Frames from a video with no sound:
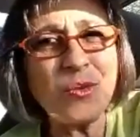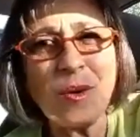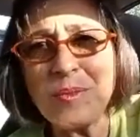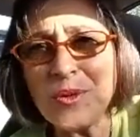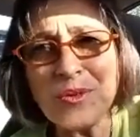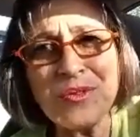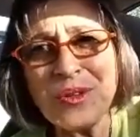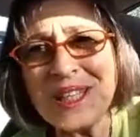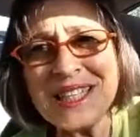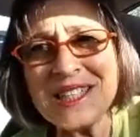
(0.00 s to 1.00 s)
You are
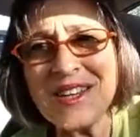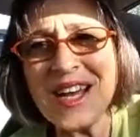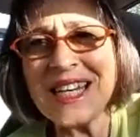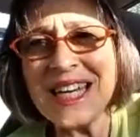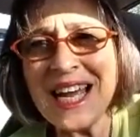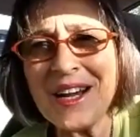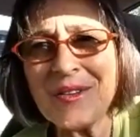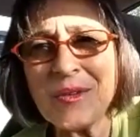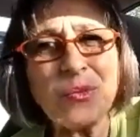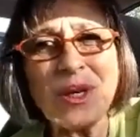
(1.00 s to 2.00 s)
beautiful inside and out.